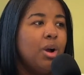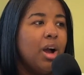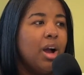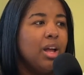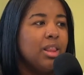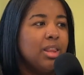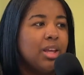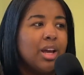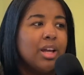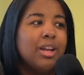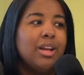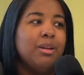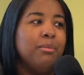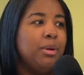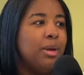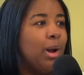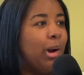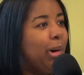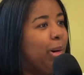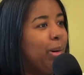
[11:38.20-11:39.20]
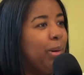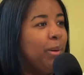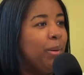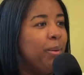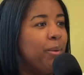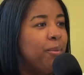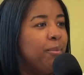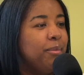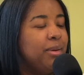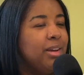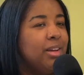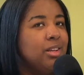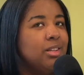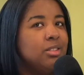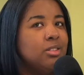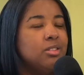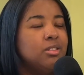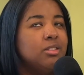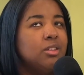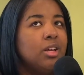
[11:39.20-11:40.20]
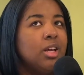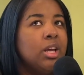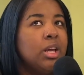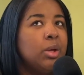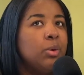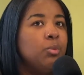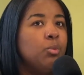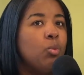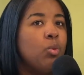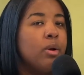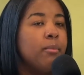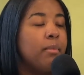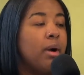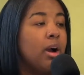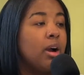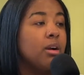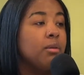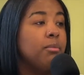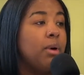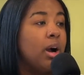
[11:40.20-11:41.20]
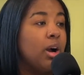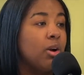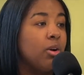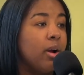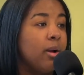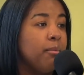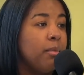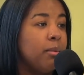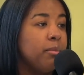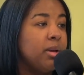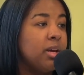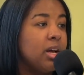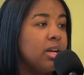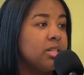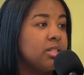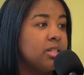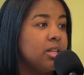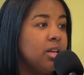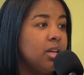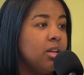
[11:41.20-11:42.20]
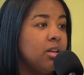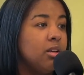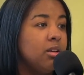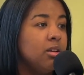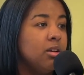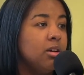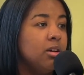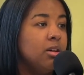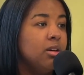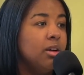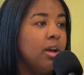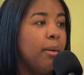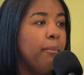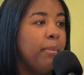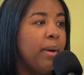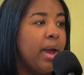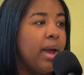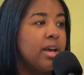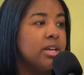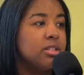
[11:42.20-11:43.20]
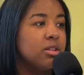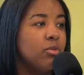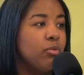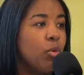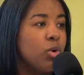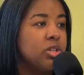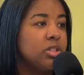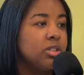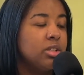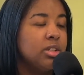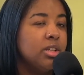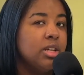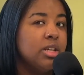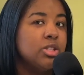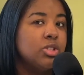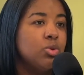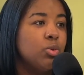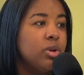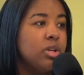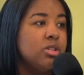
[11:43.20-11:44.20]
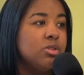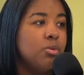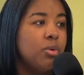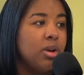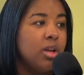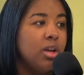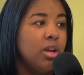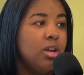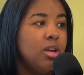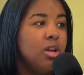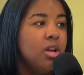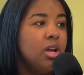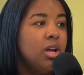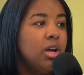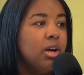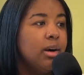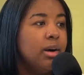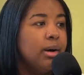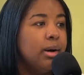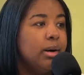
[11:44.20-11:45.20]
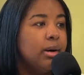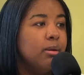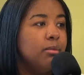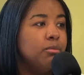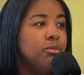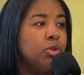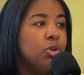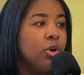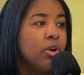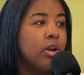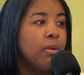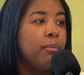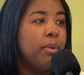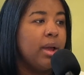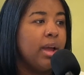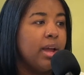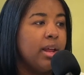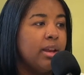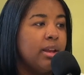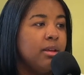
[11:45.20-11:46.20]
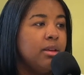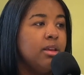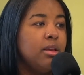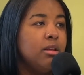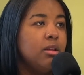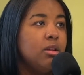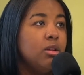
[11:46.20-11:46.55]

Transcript: I think I need to be home and when my grandmommy got sick and passed, unfortunately, in 2020. During the pandemic.